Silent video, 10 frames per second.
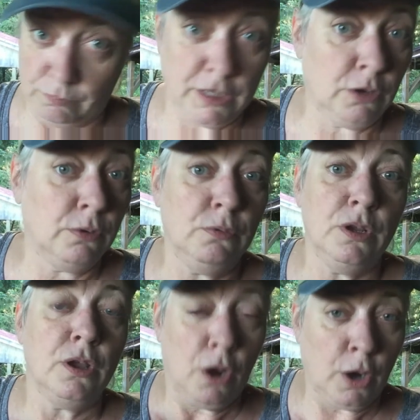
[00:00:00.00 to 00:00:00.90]
we know
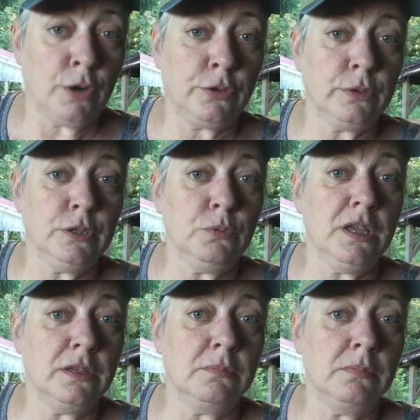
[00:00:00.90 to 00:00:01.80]
Arthur is
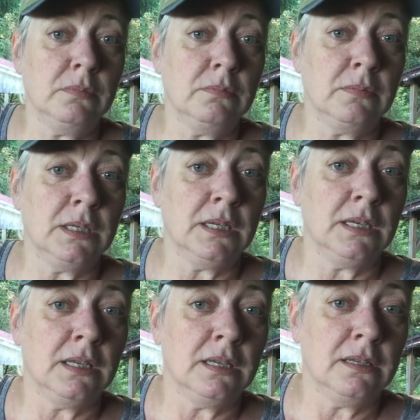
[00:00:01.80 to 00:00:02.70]
with him.
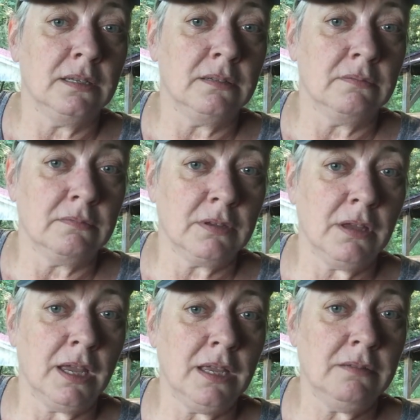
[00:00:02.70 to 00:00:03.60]

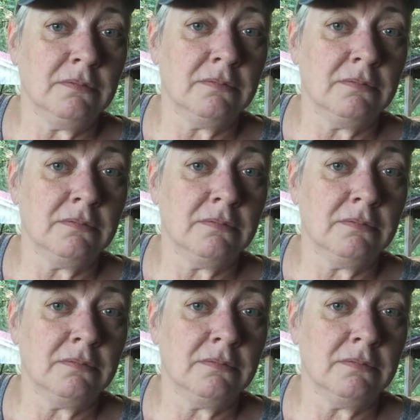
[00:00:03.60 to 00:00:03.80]
Okay?